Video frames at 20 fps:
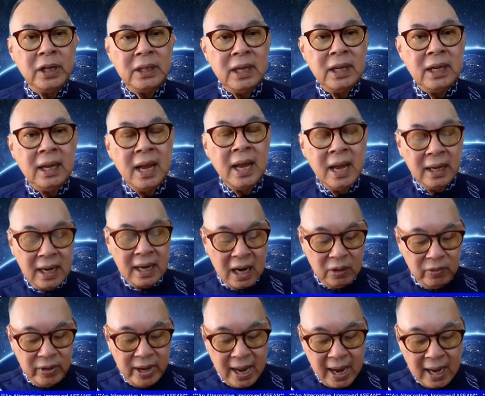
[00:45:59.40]
community,
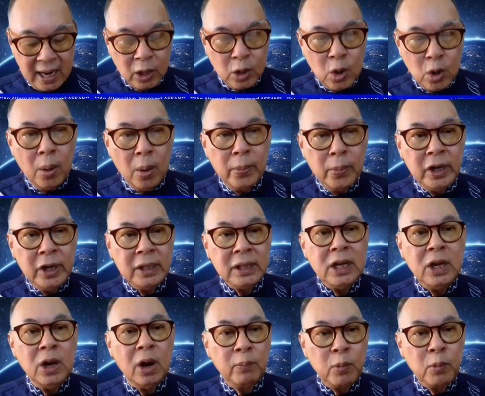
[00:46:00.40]
that we are a
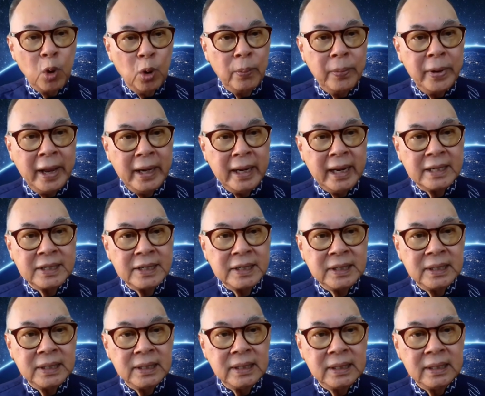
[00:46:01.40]
community of
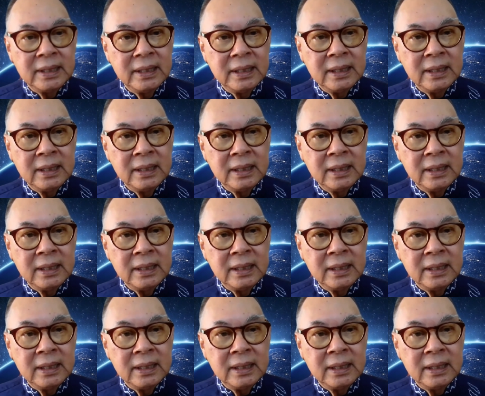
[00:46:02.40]
openness,